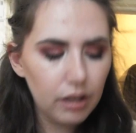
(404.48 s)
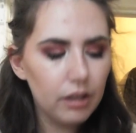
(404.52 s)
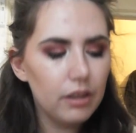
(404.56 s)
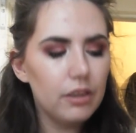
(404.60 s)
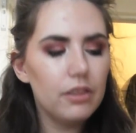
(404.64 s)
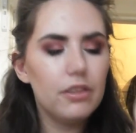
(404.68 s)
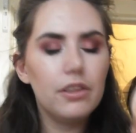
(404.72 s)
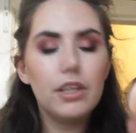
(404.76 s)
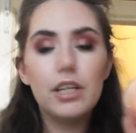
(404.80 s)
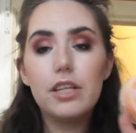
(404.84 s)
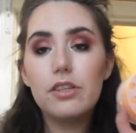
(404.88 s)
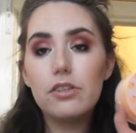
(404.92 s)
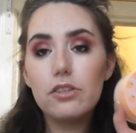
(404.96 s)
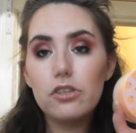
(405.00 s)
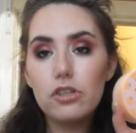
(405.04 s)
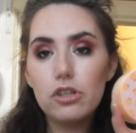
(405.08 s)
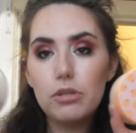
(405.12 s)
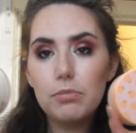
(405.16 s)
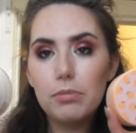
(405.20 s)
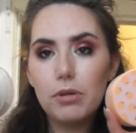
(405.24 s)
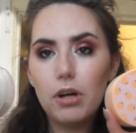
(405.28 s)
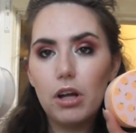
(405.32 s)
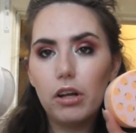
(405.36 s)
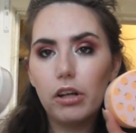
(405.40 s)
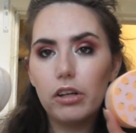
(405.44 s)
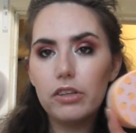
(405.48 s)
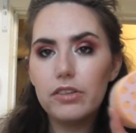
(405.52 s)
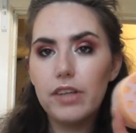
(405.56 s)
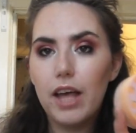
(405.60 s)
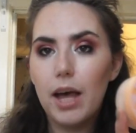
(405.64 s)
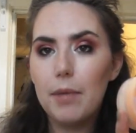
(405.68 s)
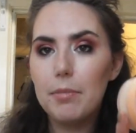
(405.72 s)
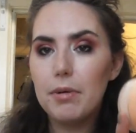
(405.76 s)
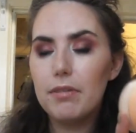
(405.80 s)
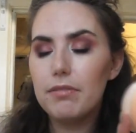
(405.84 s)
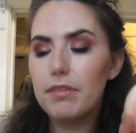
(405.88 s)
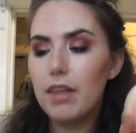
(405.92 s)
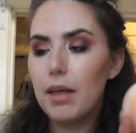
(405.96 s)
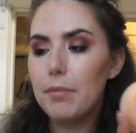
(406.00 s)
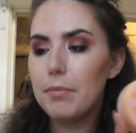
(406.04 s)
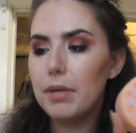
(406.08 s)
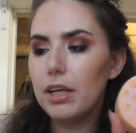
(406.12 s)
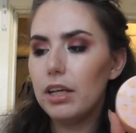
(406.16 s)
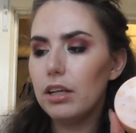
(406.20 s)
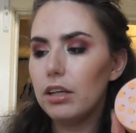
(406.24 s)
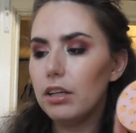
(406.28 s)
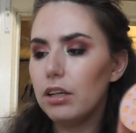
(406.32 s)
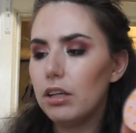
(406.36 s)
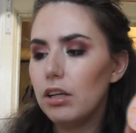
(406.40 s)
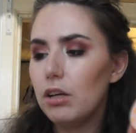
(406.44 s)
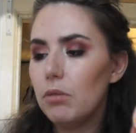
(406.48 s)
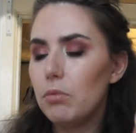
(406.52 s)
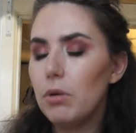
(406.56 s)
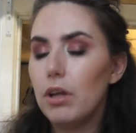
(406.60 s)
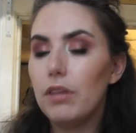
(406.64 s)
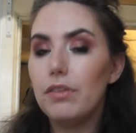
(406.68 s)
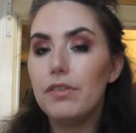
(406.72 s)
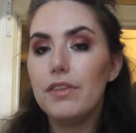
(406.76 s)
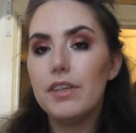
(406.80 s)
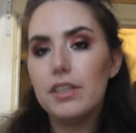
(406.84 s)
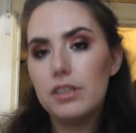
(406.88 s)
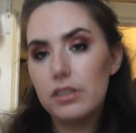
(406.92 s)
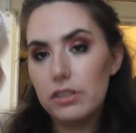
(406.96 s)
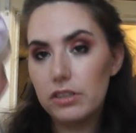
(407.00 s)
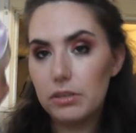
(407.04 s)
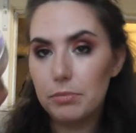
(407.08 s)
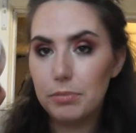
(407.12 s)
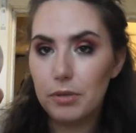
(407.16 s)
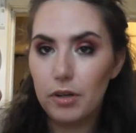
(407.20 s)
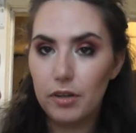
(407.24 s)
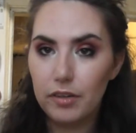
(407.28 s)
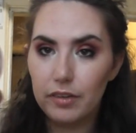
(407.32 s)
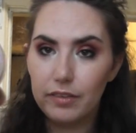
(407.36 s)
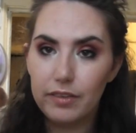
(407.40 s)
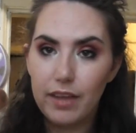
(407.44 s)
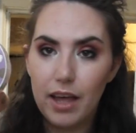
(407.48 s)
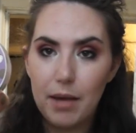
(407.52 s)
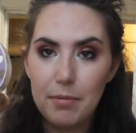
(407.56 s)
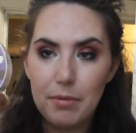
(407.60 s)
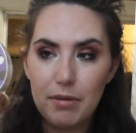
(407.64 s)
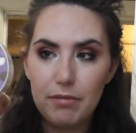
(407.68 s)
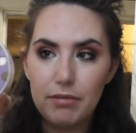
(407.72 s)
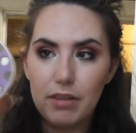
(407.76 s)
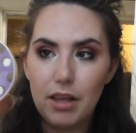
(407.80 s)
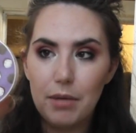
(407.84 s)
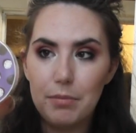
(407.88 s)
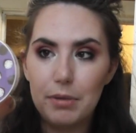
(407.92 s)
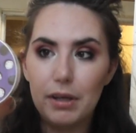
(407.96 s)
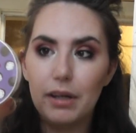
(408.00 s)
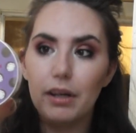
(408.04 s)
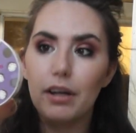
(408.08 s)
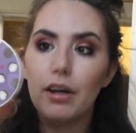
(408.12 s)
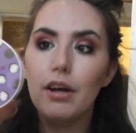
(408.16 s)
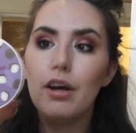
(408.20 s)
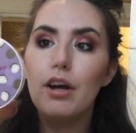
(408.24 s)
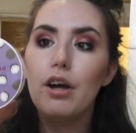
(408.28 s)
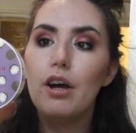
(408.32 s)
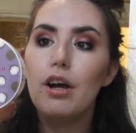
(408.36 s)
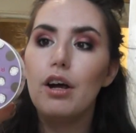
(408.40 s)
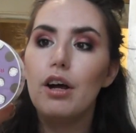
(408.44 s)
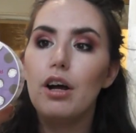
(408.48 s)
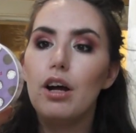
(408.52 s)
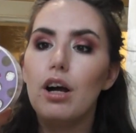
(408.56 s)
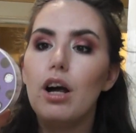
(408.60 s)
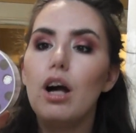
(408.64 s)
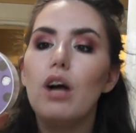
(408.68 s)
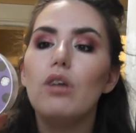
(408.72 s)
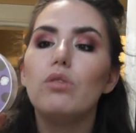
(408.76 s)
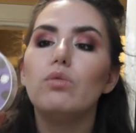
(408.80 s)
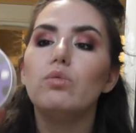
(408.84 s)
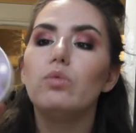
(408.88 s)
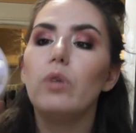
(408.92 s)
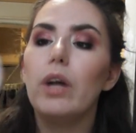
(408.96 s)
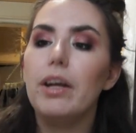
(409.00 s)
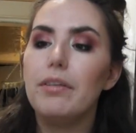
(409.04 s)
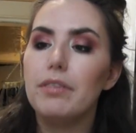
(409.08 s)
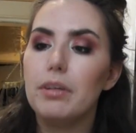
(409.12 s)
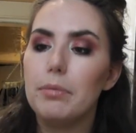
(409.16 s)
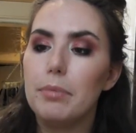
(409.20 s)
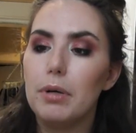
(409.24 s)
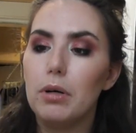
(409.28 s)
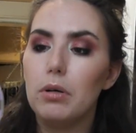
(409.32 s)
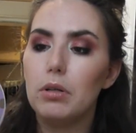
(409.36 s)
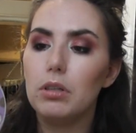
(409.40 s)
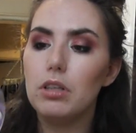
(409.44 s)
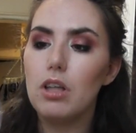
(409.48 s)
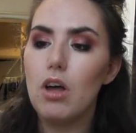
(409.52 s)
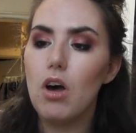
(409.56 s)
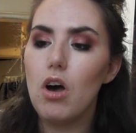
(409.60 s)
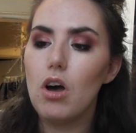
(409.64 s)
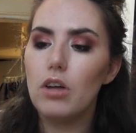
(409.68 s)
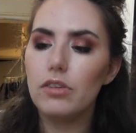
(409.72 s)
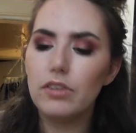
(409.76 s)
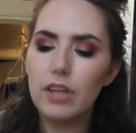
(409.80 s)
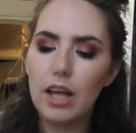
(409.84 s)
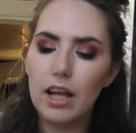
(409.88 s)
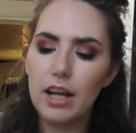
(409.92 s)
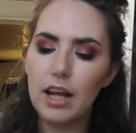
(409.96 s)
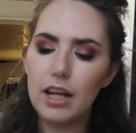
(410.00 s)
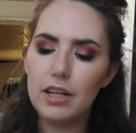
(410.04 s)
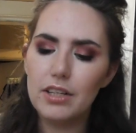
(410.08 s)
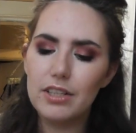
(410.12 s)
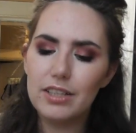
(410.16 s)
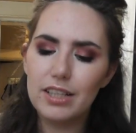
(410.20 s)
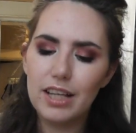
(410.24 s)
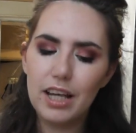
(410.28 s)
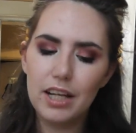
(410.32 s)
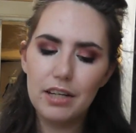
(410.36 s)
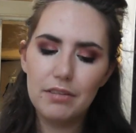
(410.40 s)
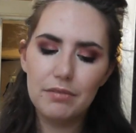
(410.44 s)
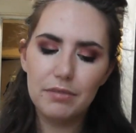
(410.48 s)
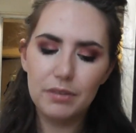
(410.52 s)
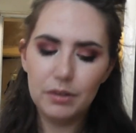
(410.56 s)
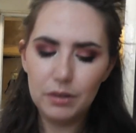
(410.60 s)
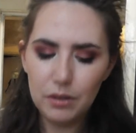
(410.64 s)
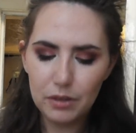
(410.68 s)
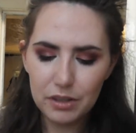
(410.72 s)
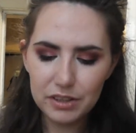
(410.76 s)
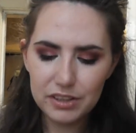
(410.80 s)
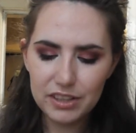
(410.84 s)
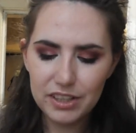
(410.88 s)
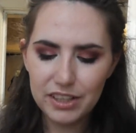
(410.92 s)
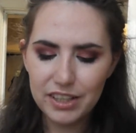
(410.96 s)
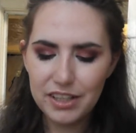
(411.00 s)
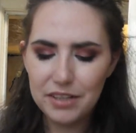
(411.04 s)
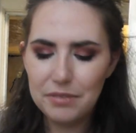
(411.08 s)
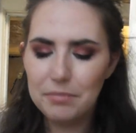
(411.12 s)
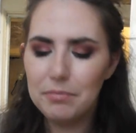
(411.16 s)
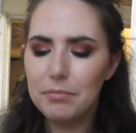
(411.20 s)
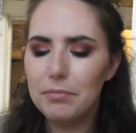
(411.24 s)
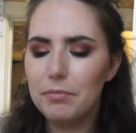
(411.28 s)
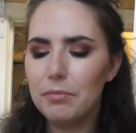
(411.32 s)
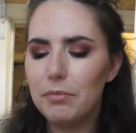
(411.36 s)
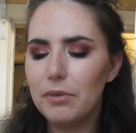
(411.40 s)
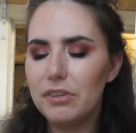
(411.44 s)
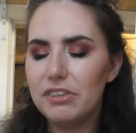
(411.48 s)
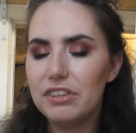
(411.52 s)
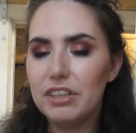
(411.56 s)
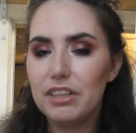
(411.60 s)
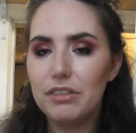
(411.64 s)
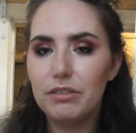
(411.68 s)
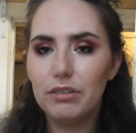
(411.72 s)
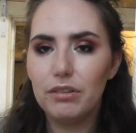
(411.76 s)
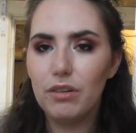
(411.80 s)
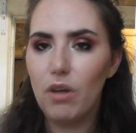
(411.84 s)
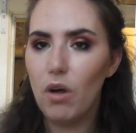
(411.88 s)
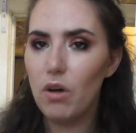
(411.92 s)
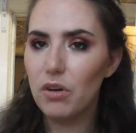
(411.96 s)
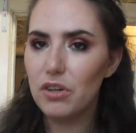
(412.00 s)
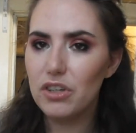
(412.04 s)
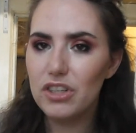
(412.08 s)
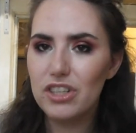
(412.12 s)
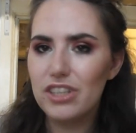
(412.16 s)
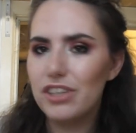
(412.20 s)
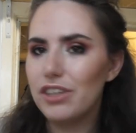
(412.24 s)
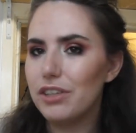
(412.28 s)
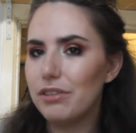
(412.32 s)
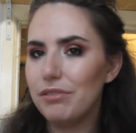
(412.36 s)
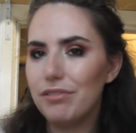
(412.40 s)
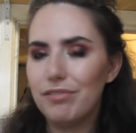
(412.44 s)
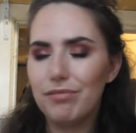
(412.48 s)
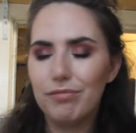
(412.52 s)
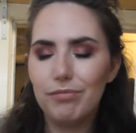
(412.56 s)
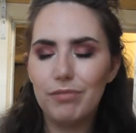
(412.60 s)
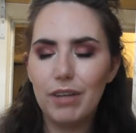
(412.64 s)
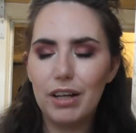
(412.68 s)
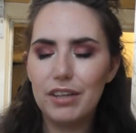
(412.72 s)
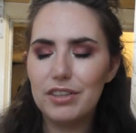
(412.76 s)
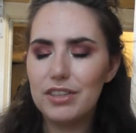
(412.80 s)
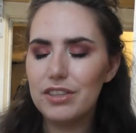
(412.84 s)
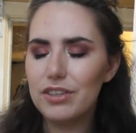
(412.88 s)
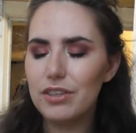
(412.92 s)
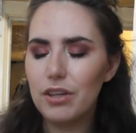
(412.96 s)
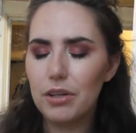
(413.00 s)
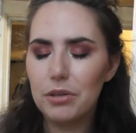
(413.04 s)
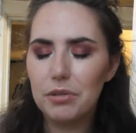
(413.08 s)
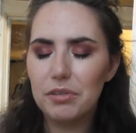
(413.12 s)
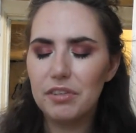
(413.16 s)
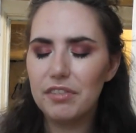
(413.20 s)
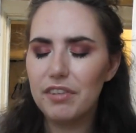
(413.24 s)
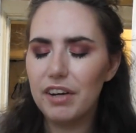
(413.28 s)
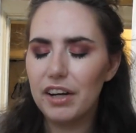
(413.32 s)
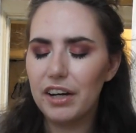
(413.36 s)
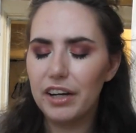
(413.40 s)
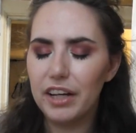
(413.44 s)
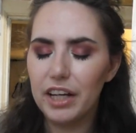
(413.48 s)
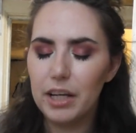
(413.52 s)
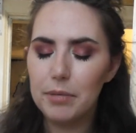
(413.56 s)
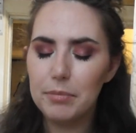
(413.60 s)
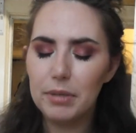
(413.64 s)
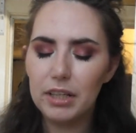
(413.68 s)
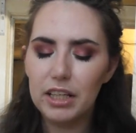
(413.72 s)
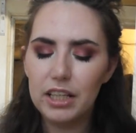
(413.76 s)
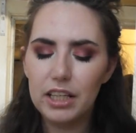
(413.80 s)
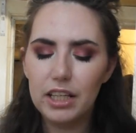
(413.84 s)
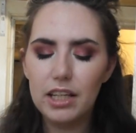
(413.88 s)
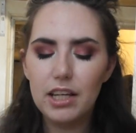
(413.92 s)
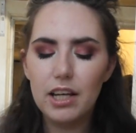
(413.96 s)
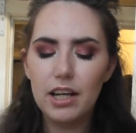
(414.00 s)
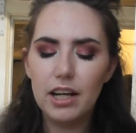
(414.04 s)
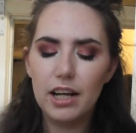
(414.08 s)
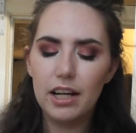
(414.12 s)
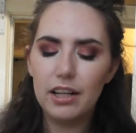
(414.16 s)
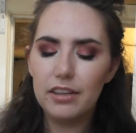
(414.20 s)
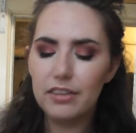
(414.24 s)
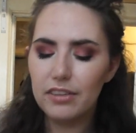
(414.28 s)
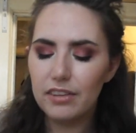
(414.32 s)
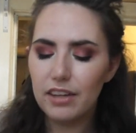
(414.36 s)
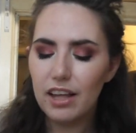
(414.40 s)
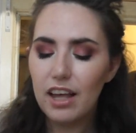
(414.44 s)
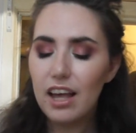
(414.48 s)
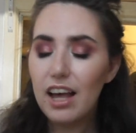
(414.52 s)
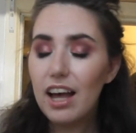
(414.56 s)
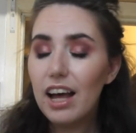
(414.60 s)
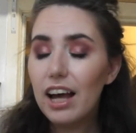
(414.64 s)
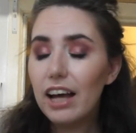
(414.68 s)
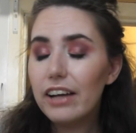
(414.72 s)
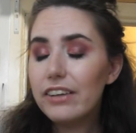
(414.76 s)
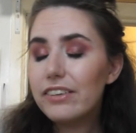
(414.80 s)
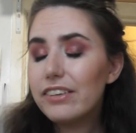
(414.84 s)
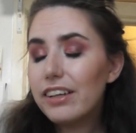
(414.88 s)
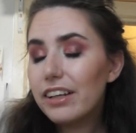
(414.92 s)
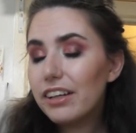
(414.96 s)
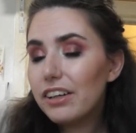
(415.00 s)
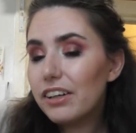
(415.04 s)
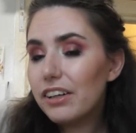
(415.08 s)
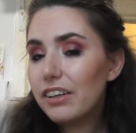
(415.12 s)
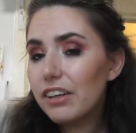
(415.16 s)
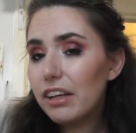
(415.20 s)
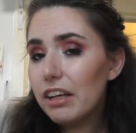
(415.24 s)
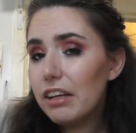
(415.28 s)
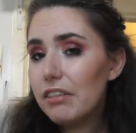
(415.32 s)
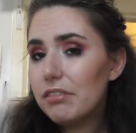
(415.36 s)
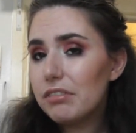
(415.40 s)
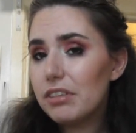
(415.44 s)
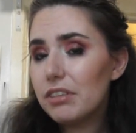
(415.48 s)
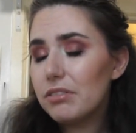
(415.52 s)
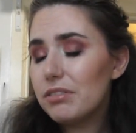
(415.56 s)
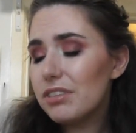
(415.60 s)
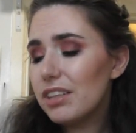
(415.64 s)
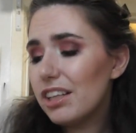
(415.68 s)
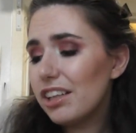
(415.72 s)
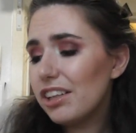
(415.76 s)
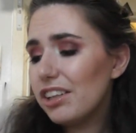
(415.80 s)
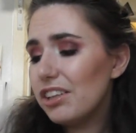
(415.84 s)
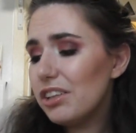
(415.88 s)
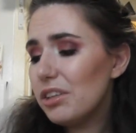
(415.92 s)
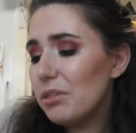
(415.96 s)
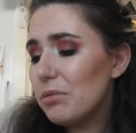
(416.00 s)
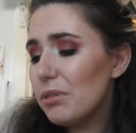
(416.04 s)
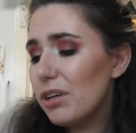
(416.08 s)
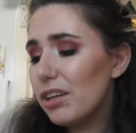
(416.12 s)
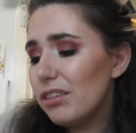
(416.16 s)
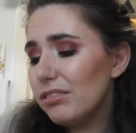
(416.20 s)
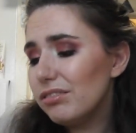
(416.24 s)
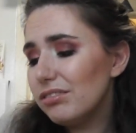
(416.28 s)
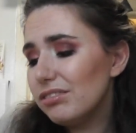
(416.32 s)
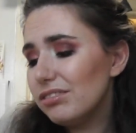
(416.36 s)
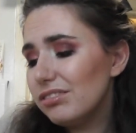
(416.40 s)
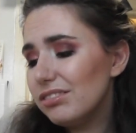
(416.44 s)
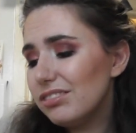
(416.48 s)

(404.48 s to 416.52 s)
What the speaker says: These are two products that Emma Fleming, well, this is a product that Emma Fleming raved about a lot, and I just kind of looked at them when they launched, and I just thought they were very gimmicky, and I just kind of craved, and I was like, you know what,